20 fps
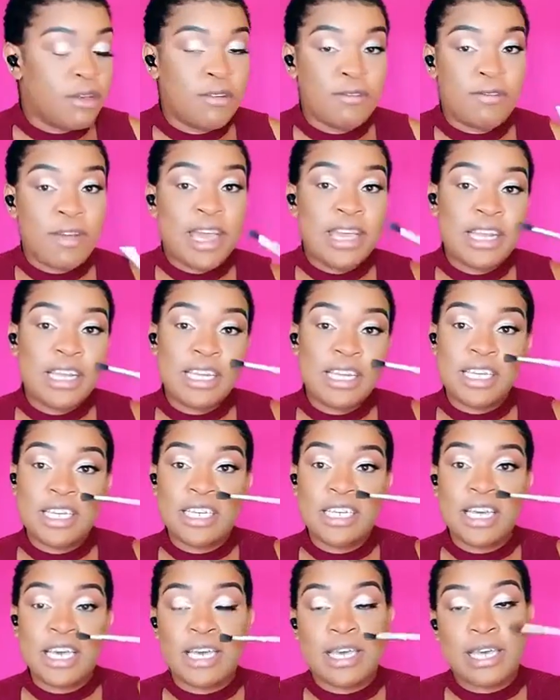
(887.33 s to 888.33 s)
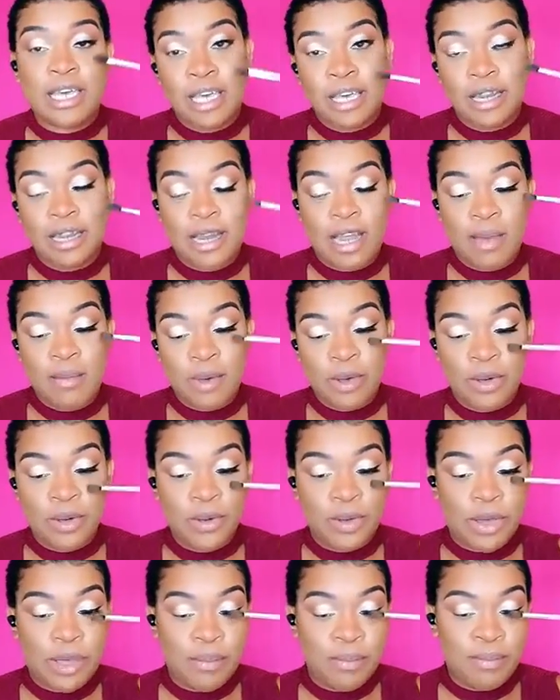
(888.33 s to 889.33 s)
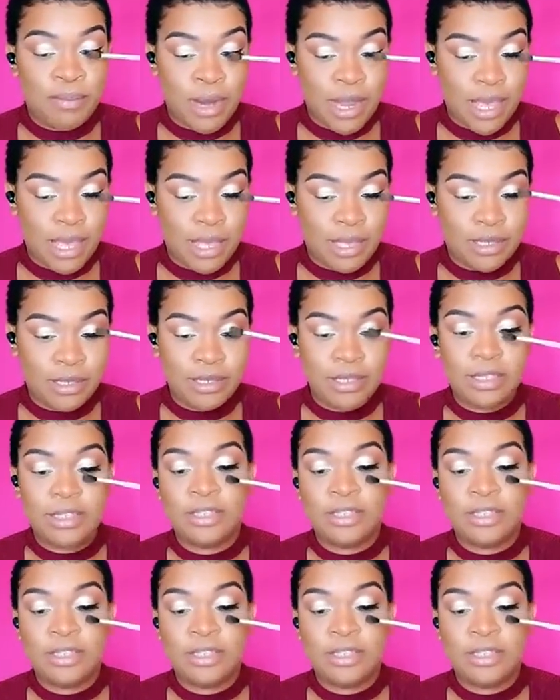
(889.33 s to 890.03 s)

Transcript: Finally, again, I'm going to blend